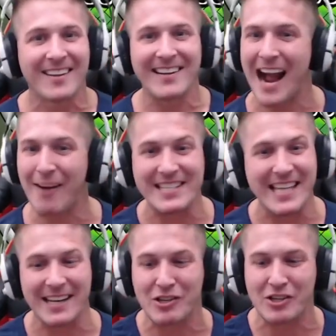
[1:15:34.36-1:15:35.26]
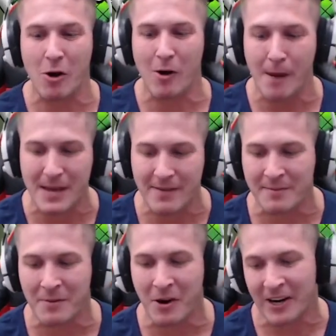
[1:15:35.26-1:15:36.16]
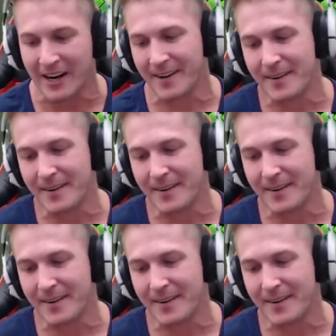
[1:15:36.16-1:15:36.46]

Now he's going to show up even more.